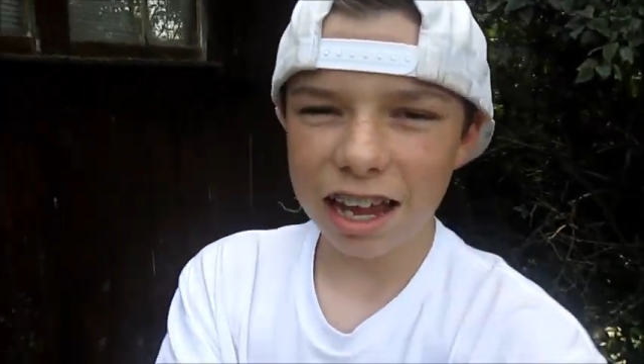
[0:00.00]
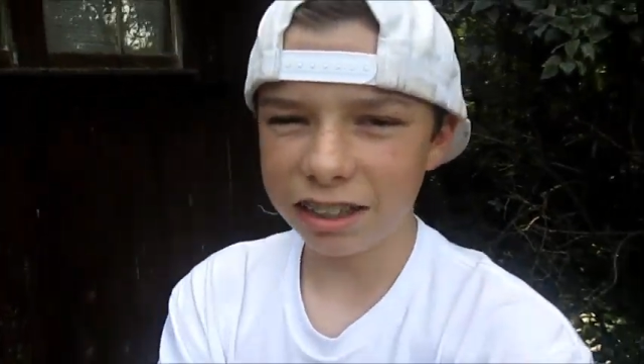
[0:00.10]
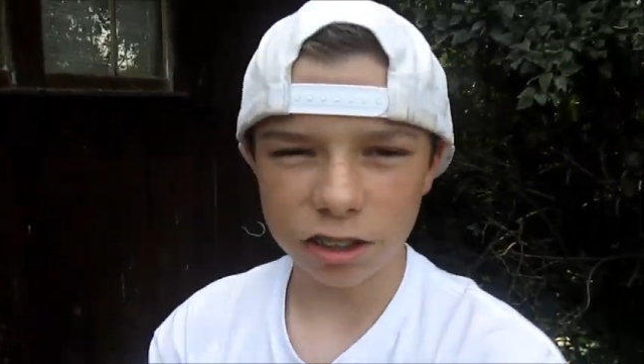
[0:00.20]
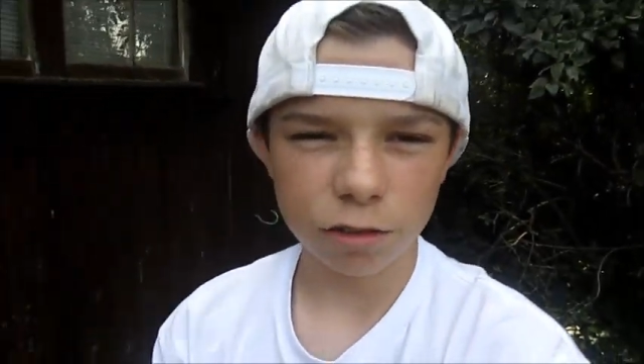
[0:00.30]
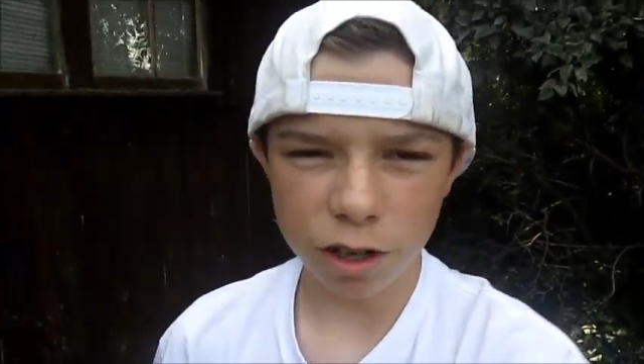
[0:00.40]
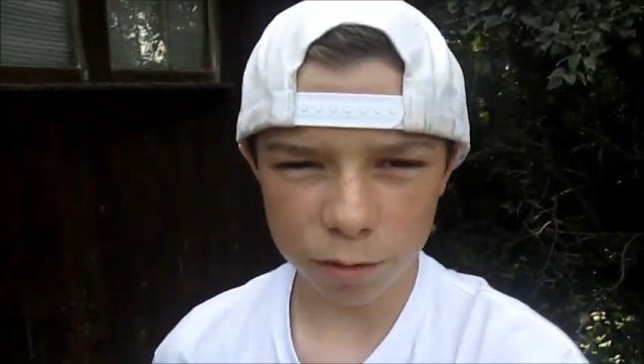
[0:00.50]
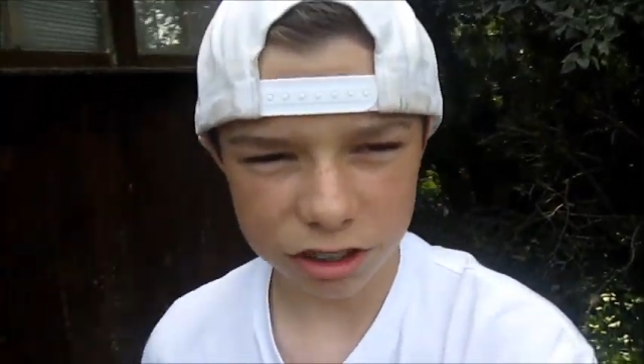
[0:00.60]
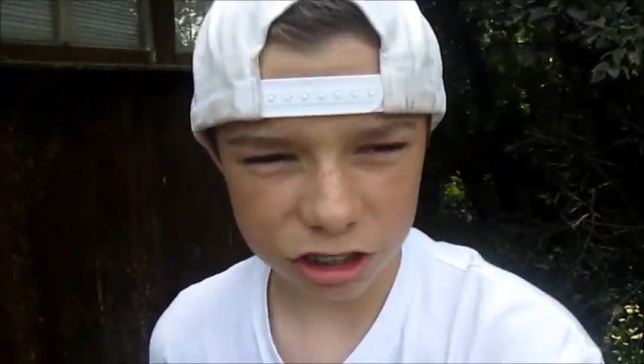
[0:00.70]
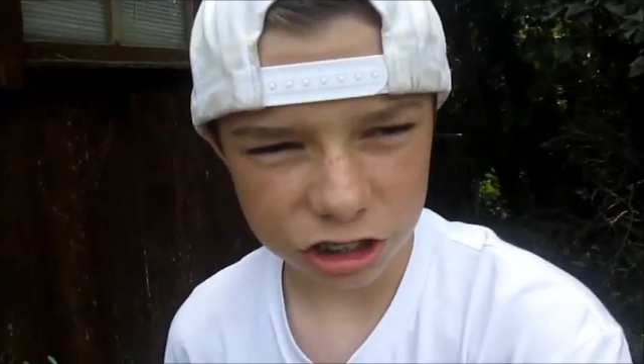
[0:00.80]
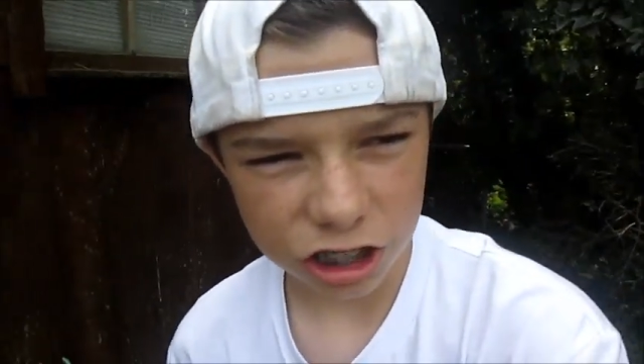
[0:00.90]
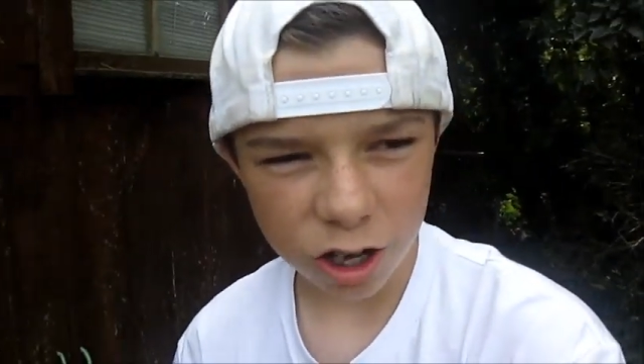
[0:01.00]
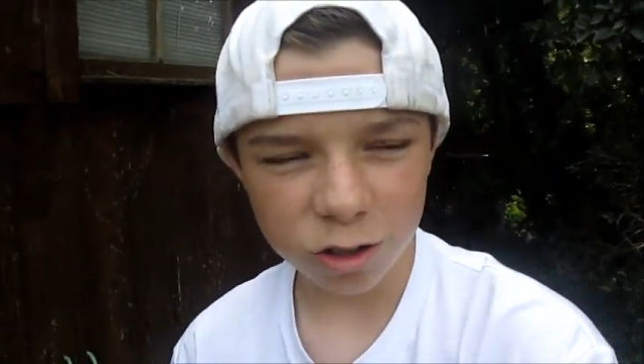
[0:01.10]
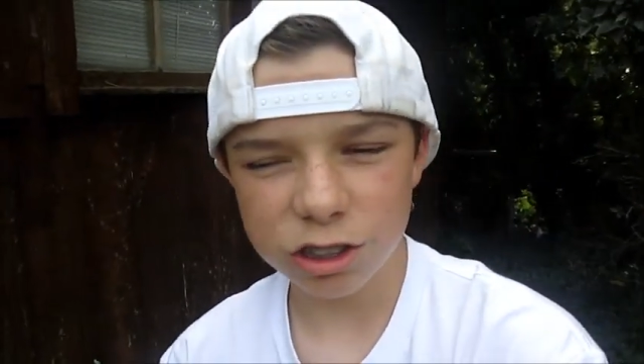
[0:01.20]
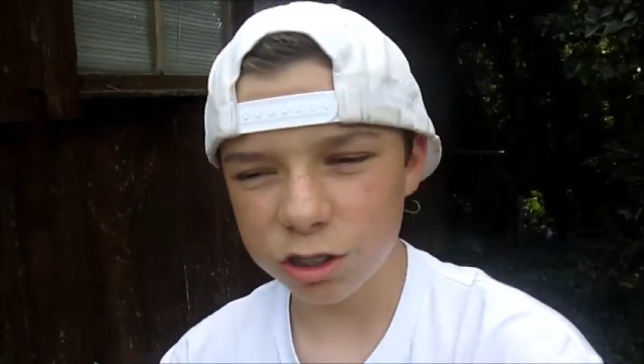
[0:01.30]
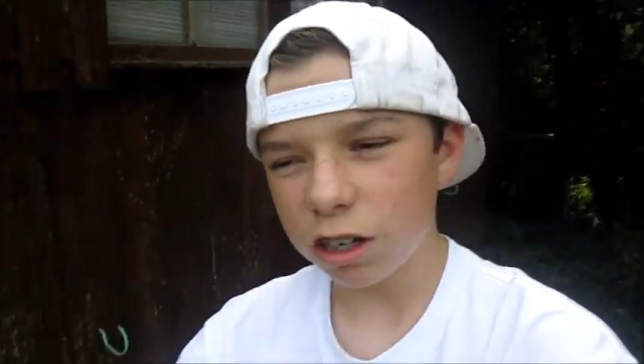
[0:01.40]
I don't know what to
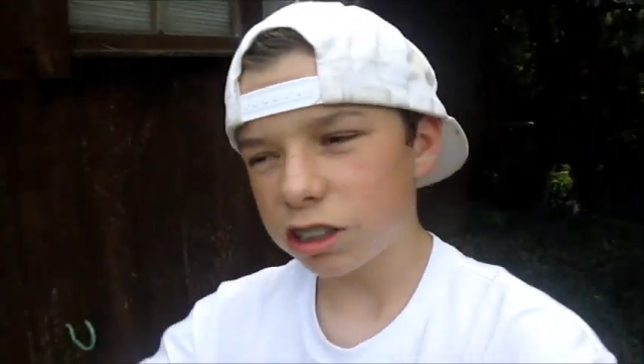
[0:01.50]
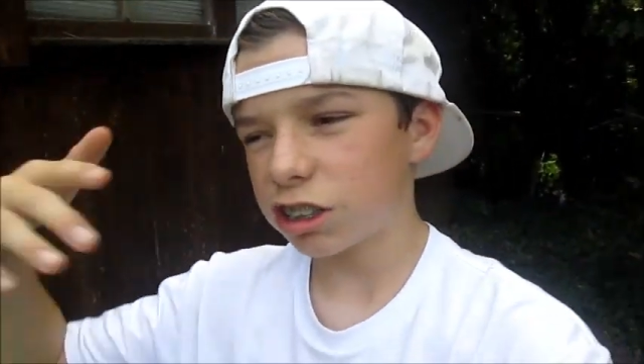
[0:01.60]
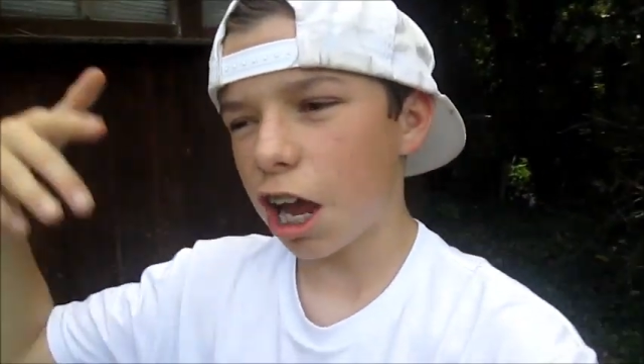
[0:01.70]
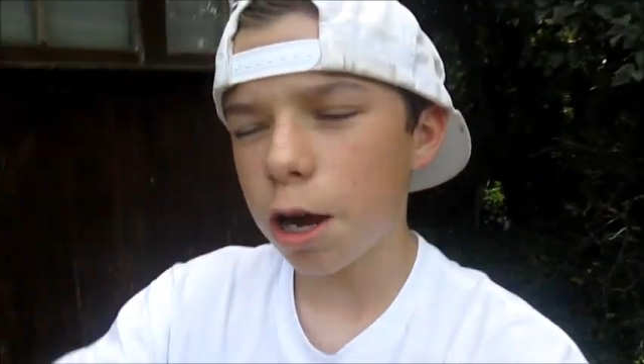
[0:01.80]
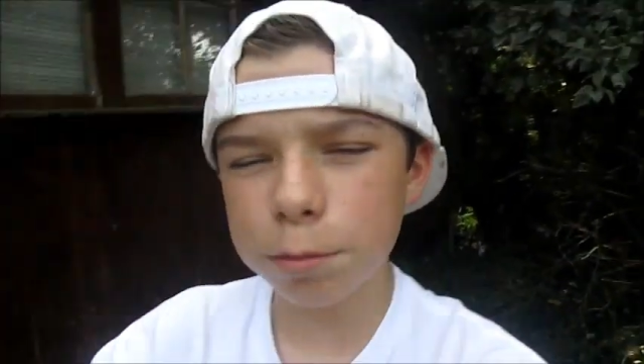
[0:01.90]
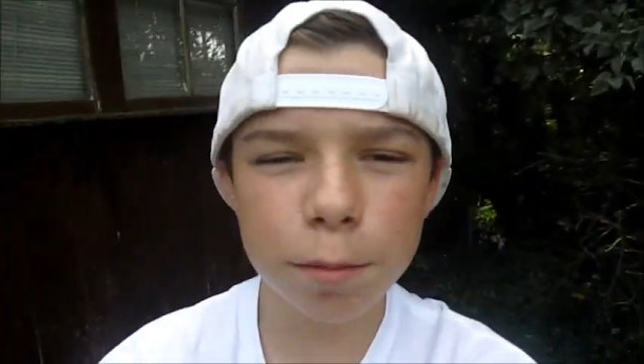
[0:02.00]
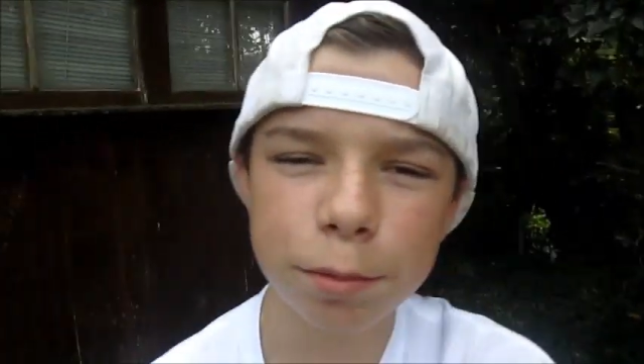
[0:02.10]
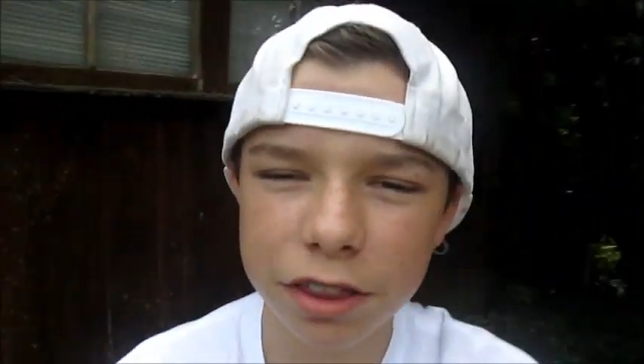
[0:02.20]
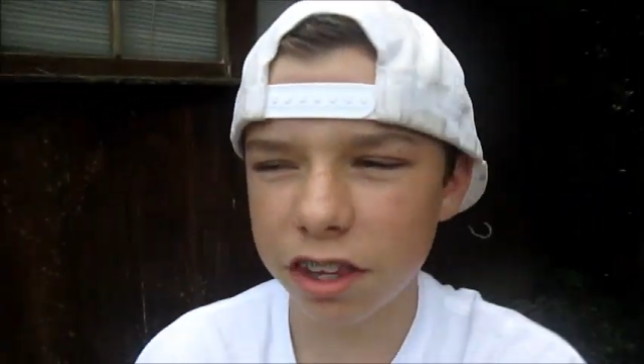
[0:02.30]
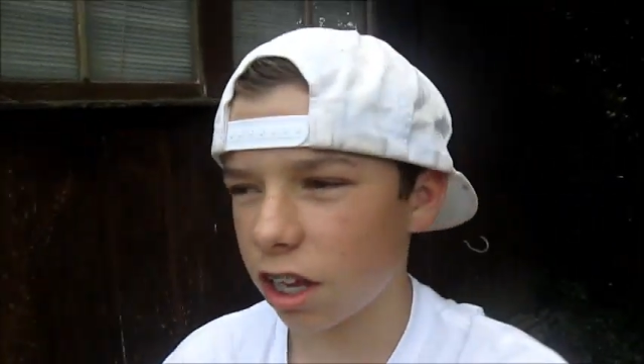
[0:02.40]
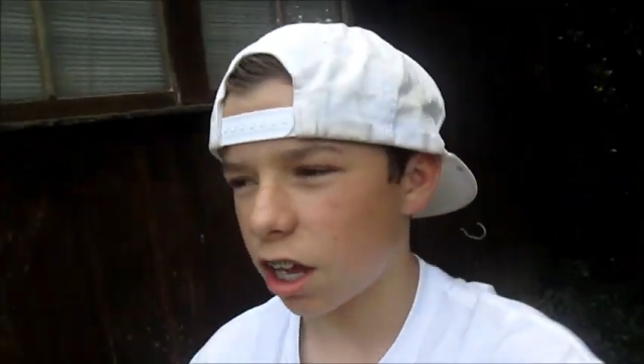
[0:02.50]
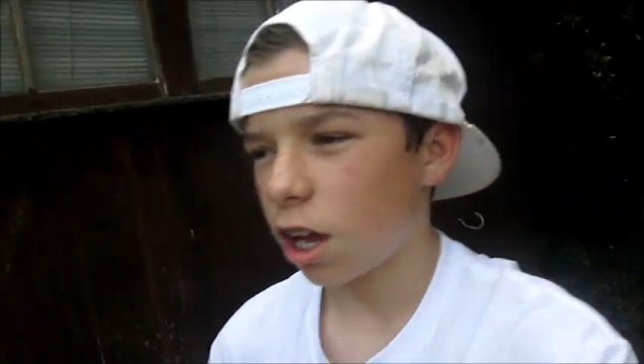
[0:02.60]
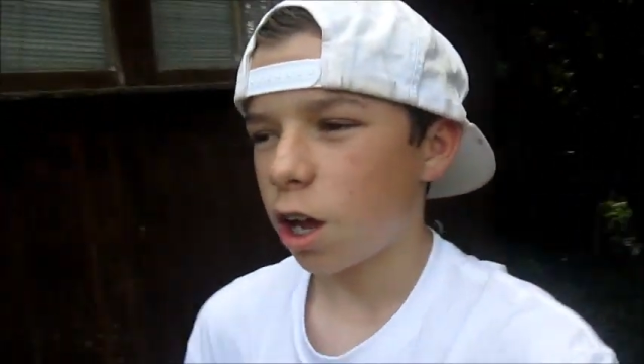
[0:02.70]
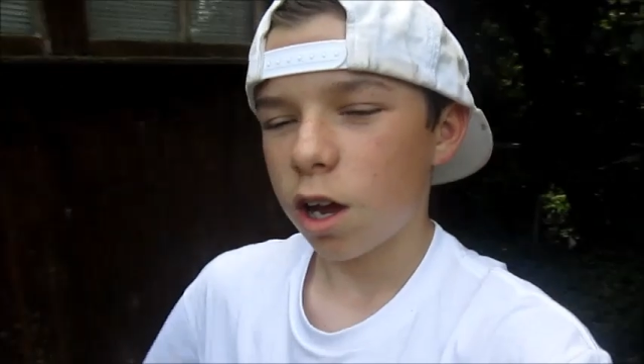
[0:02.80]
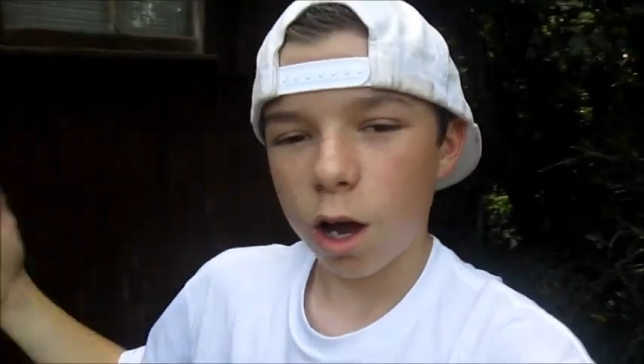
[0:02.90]
show, so I just come up with it
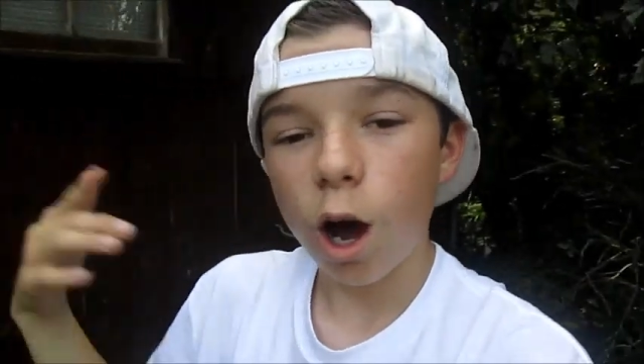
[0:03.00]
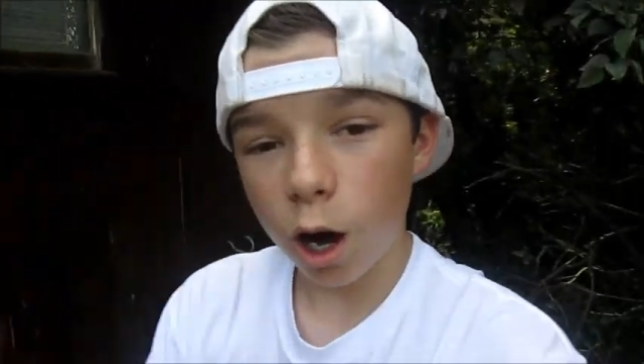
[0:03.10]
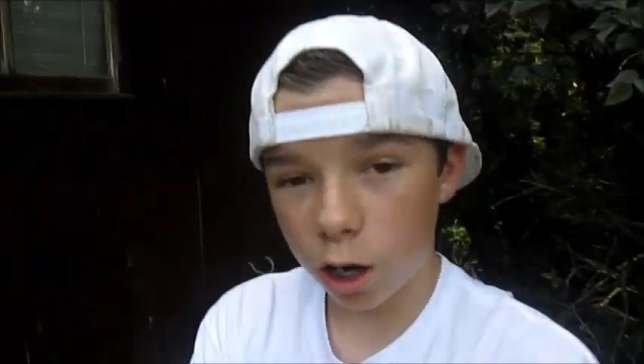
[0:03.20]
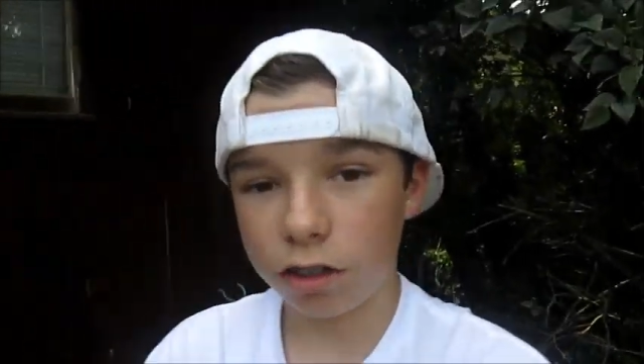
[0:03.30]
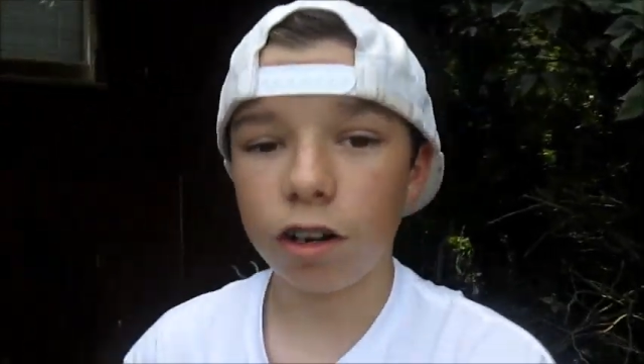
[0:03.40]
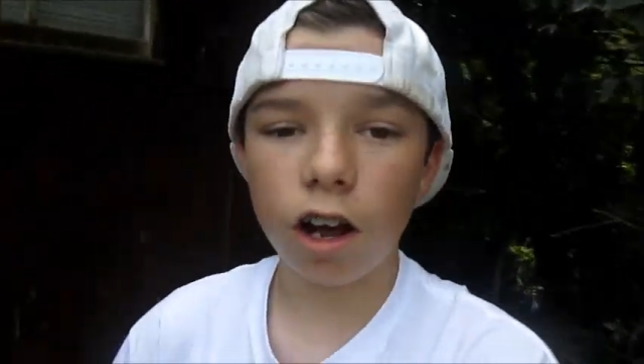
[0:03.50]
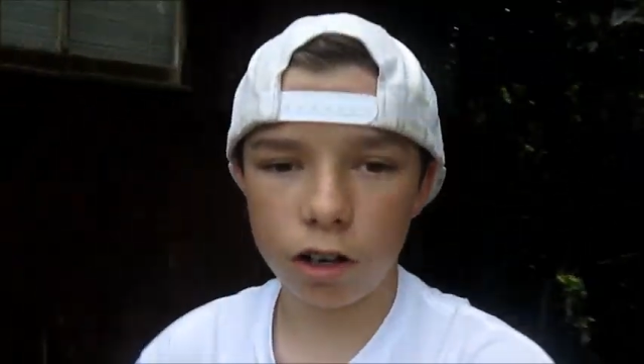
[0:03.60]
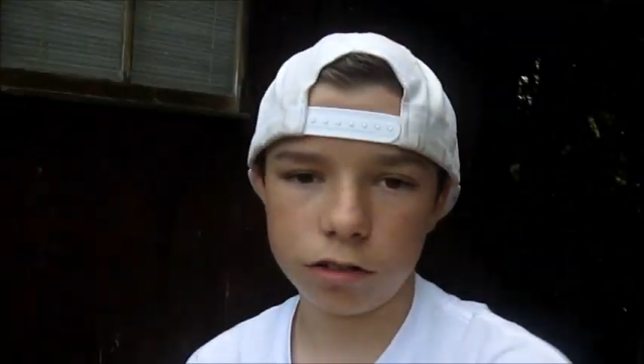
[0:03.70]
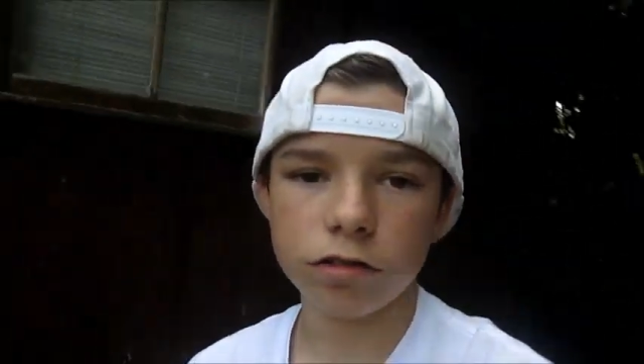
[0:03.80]
on, on